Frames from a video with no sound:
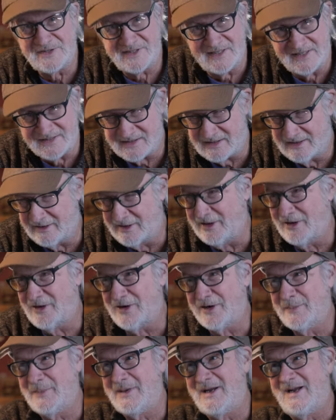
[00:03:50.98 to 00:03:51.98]
Sesleria
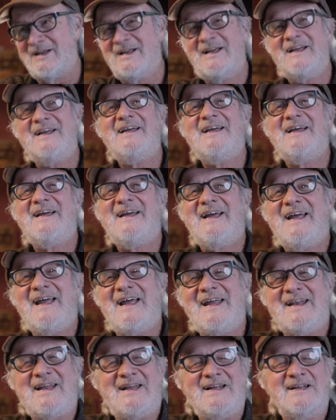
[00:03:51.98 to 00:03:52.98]
autumnalis.
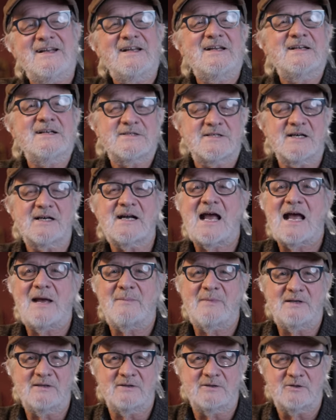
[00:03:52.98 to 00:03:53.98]
And it, it, it's a
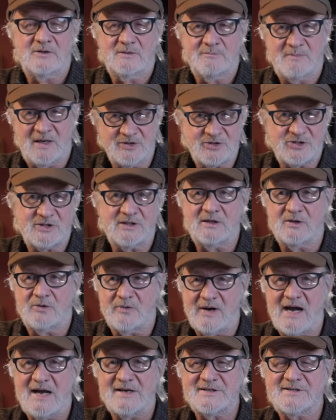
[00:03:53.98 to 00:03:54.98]
common bunching
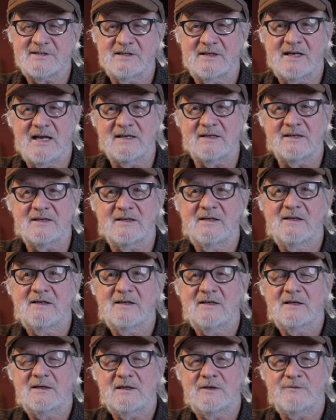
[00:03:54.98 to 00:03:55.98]
grass. Again, it,
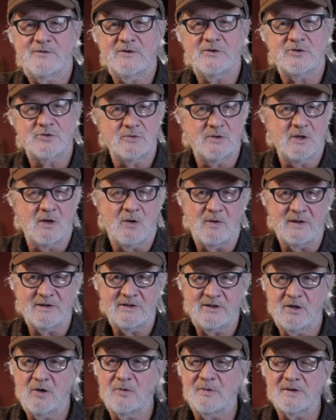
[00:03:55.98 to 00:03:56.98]
if you do know it,
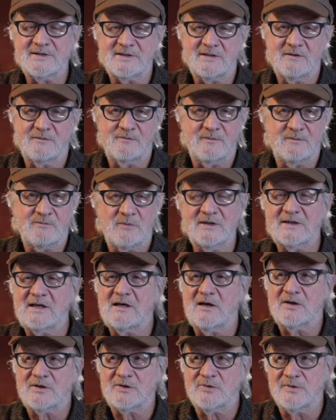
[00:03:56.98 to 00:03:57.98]
you know what the one
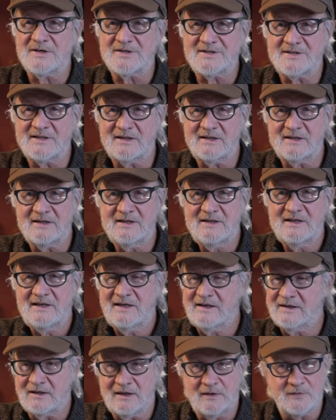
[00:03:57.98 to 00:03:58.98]
characteristic,
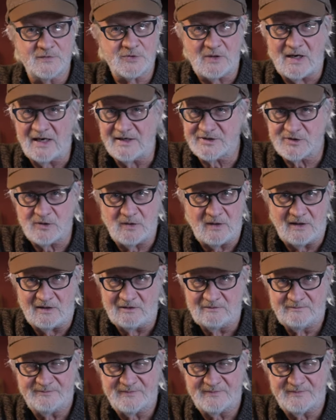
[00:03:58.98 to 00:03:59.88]
it loves dry soil,